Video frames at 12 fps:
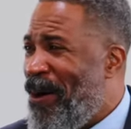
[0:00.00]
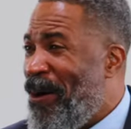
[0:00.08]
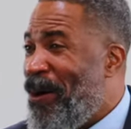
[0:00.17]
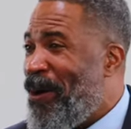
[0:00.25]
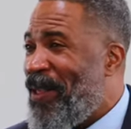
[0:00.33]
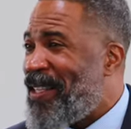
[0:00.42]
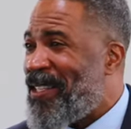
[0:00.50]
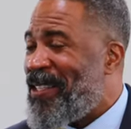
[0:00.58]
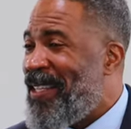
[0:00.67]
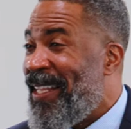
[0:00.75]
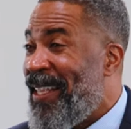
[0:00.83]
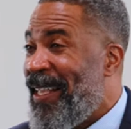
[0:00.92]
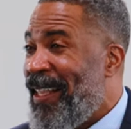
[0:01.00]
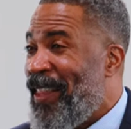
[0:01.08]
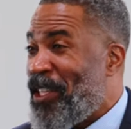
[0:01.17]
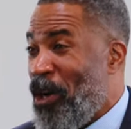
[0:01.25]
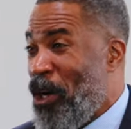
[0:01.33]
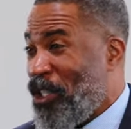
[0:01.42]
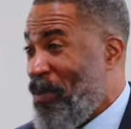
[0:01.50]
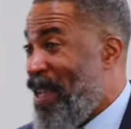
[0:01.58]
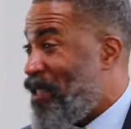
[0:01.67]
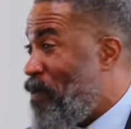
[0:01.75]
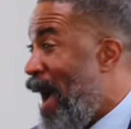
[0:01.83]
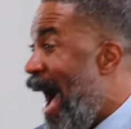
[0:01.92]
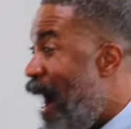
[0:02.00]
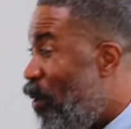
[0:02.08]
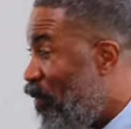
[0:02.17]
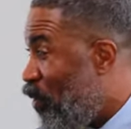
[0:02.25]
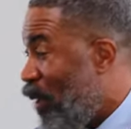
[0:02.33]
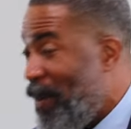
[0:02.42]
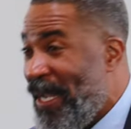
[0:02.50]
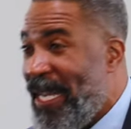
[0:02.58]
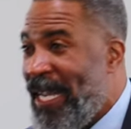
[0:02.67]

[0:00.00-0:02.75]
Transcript: That's awesome. That's powerful. I mean,